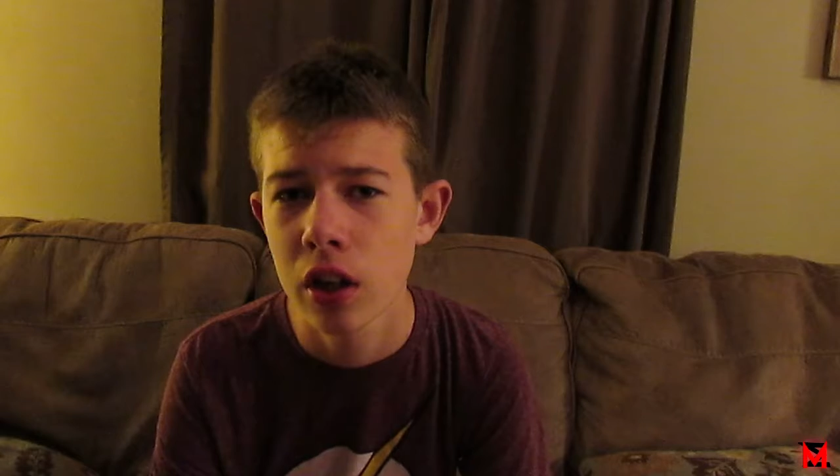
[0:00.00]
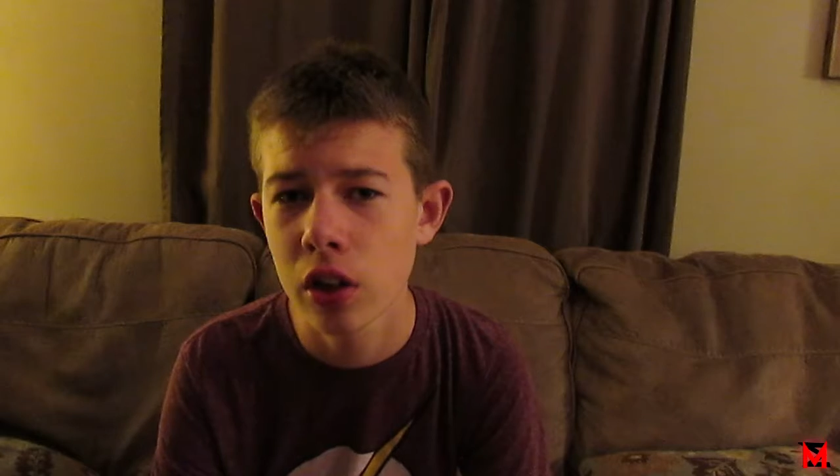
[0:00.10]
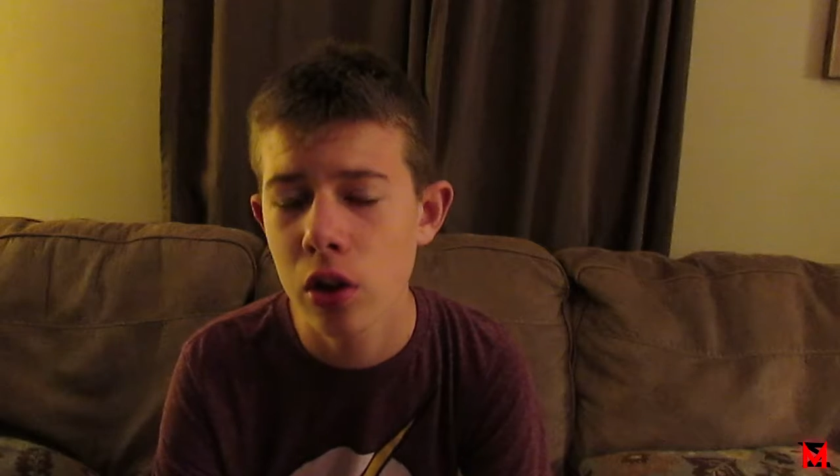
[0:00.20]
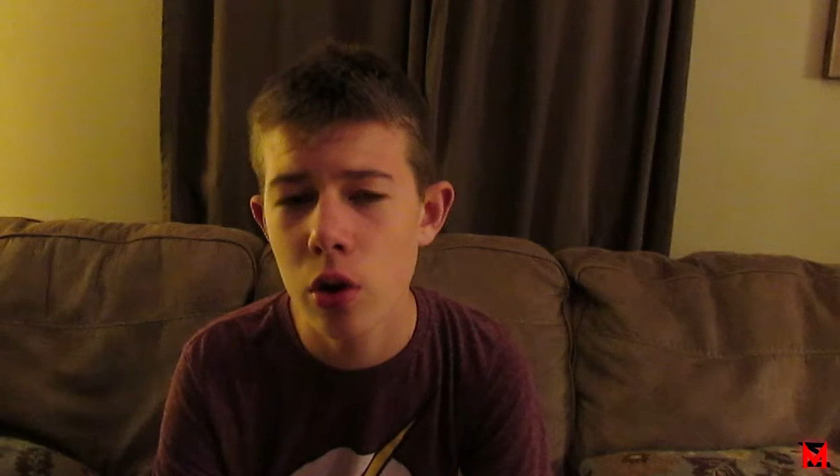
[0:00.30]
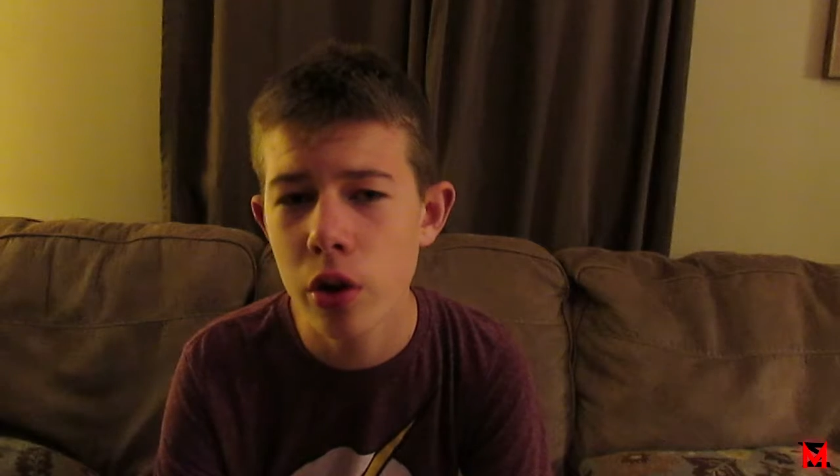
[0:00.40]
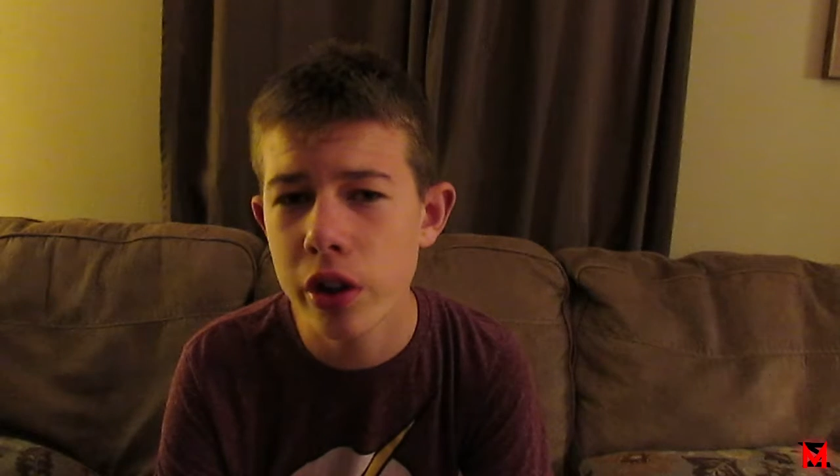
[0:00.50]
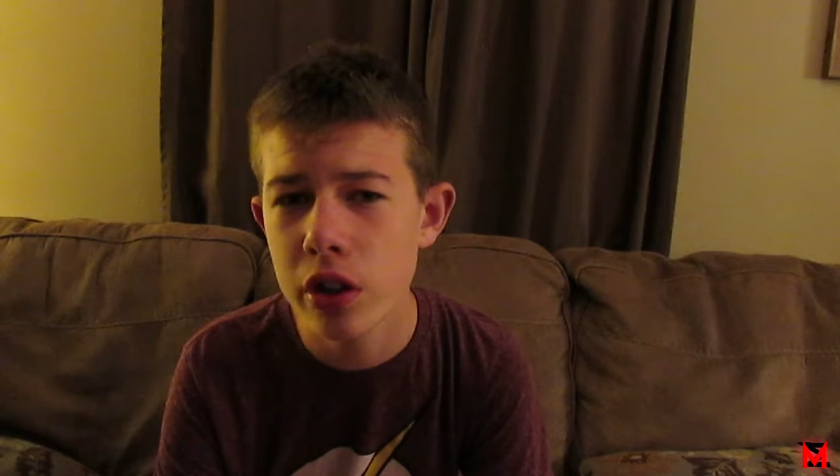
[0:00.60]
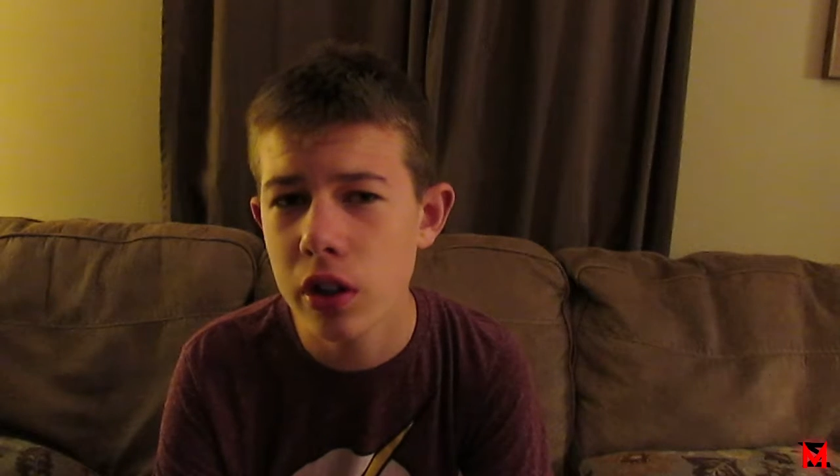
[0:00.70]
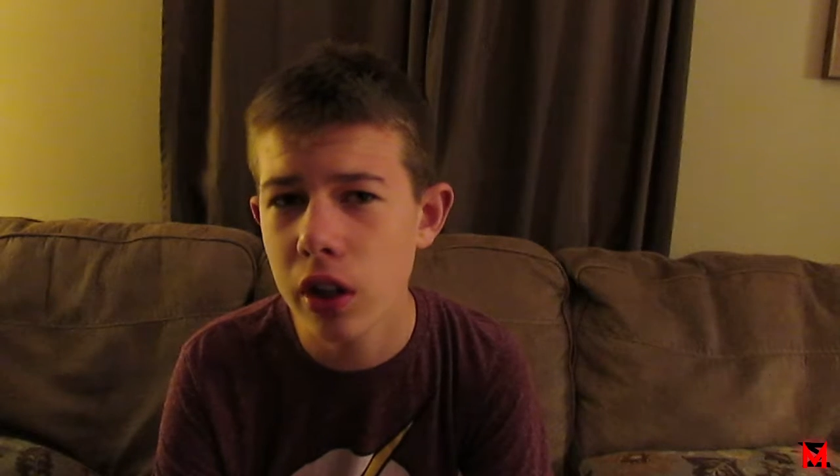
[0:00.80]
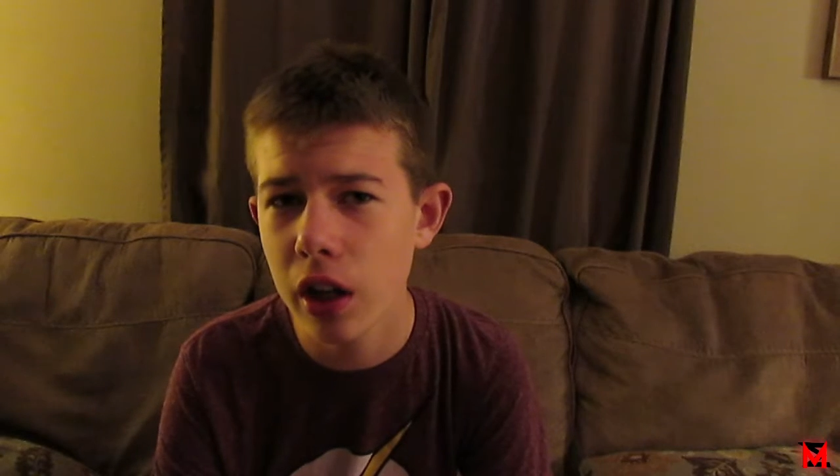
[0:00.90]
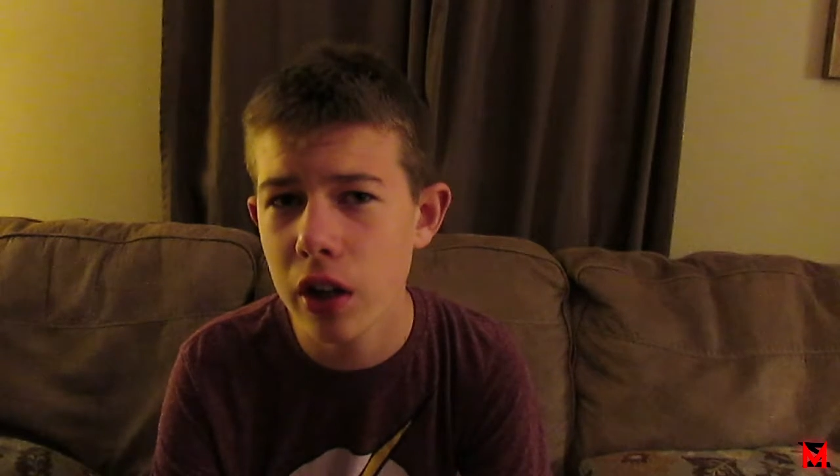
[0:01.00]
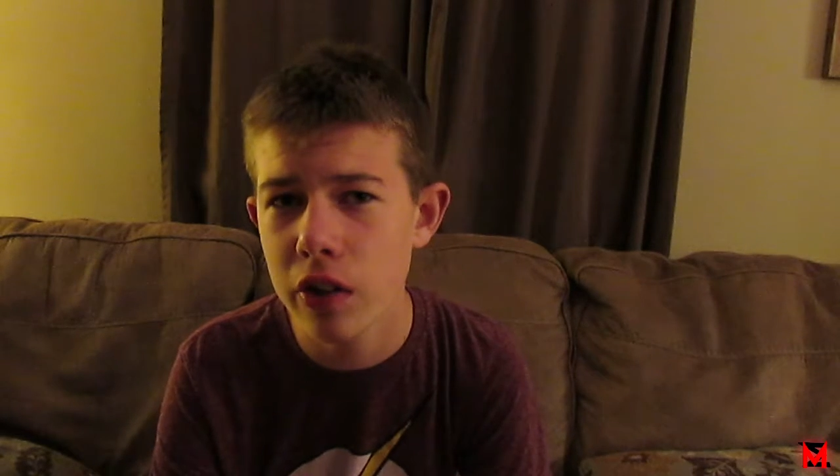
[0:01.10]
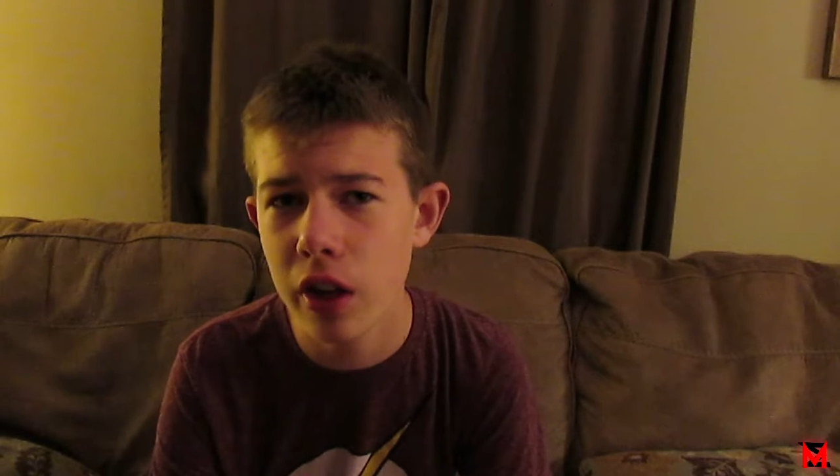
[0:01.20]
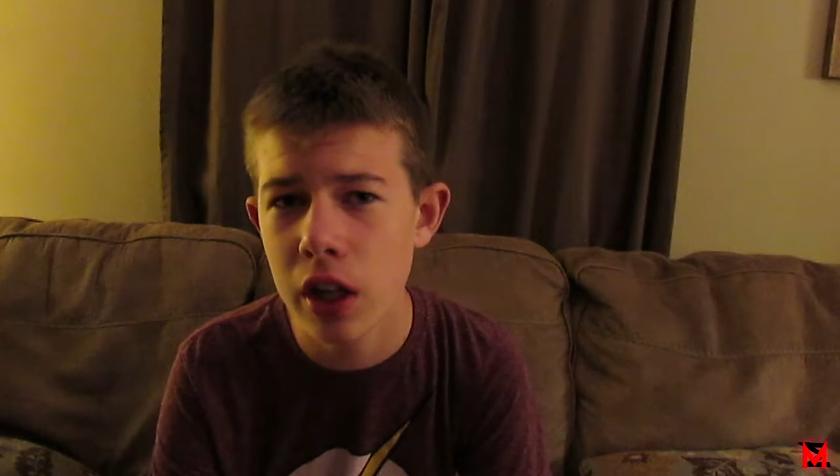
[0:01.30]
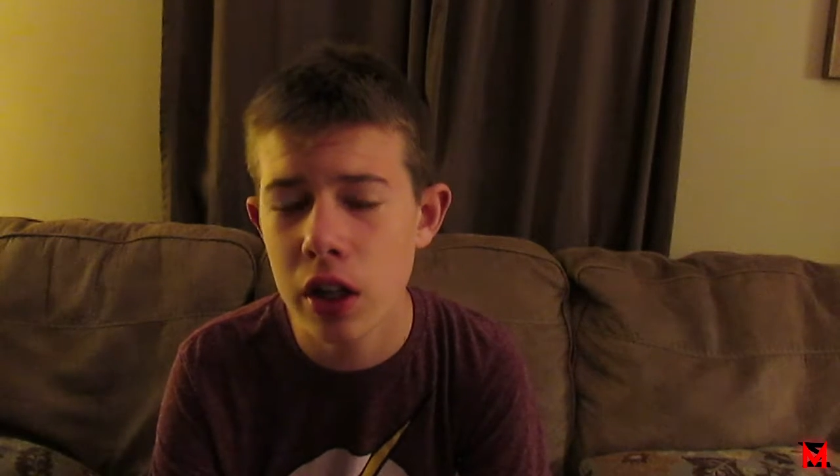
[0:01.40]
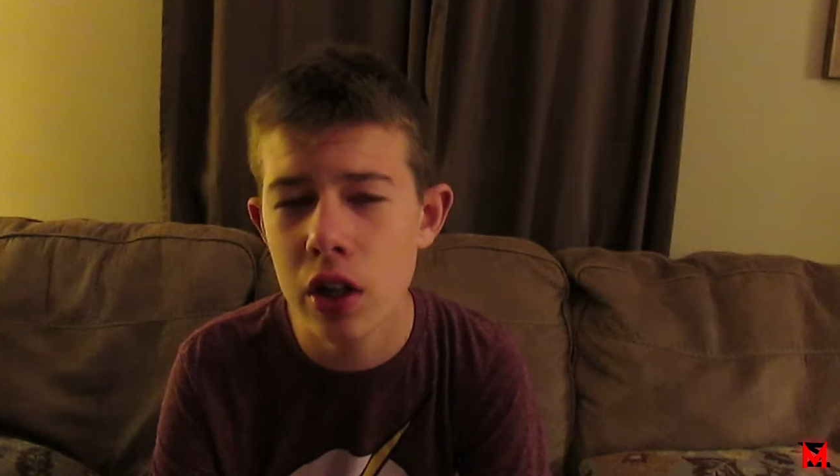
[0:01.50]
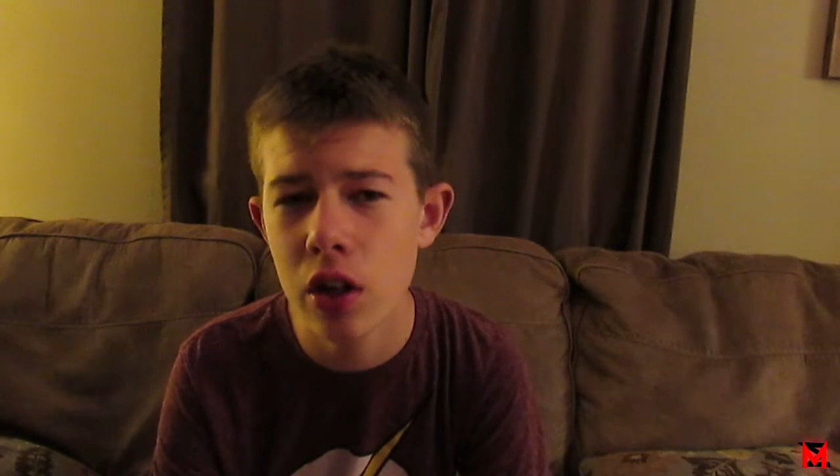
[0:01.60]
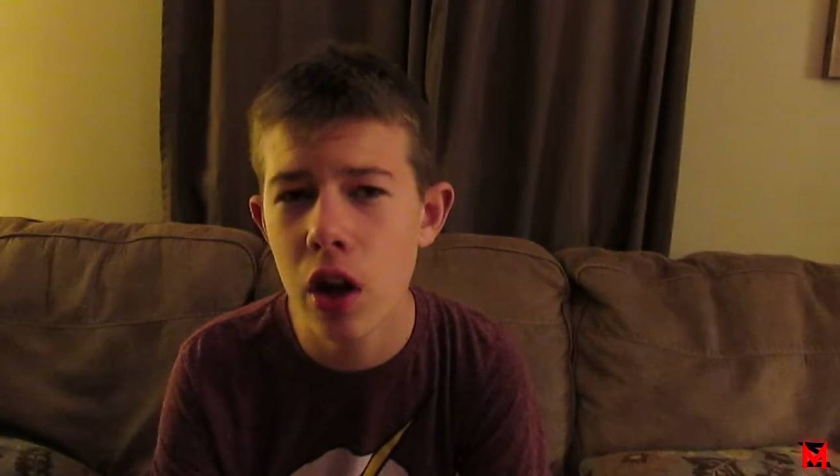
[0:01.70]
Or you can kind of say, here,